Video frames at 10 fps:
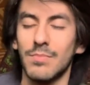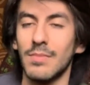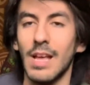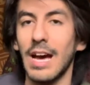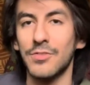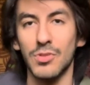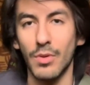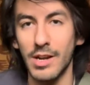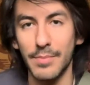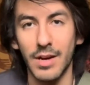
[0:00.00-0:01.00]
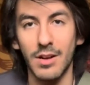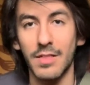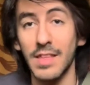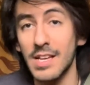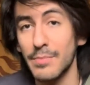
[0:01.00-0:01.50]
have to worry about or
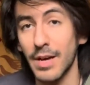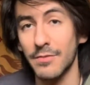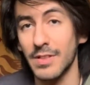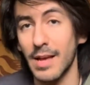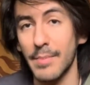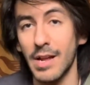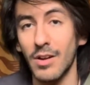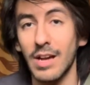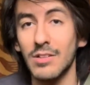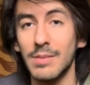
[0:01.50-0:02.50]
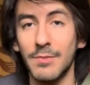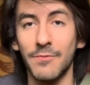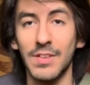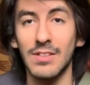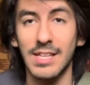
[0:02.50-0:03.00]
think about, for that matter. I don't even
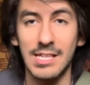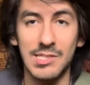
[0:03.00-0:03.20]
feel that it's